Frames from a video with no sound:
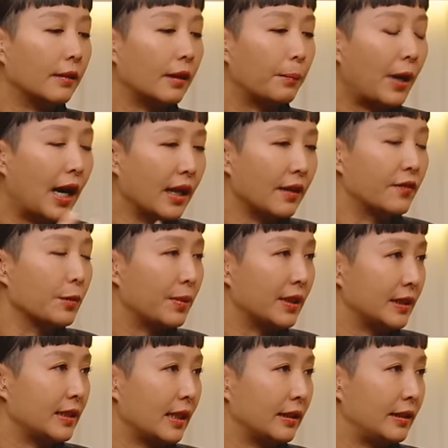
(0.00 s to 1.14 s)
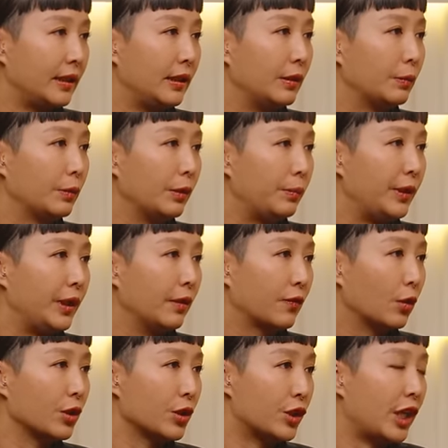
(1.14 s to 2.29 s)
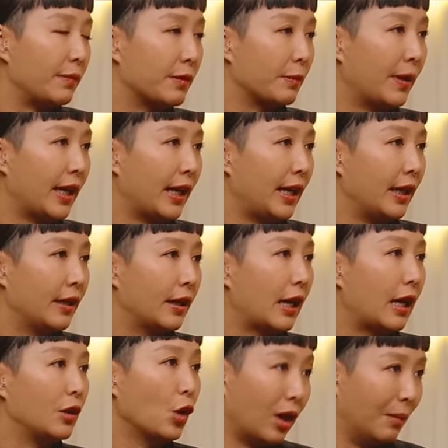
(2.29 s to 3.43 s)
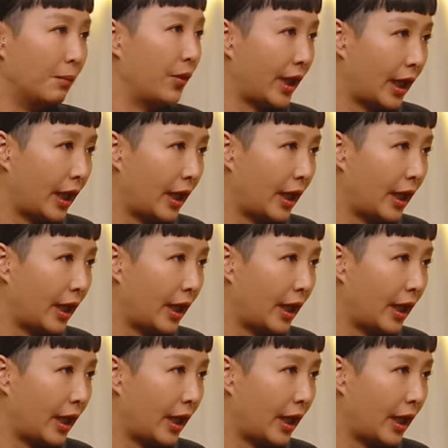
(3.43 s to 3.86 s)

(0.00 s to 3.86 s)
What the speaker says: a part of your personality would be, of course, shaped by your upbringing.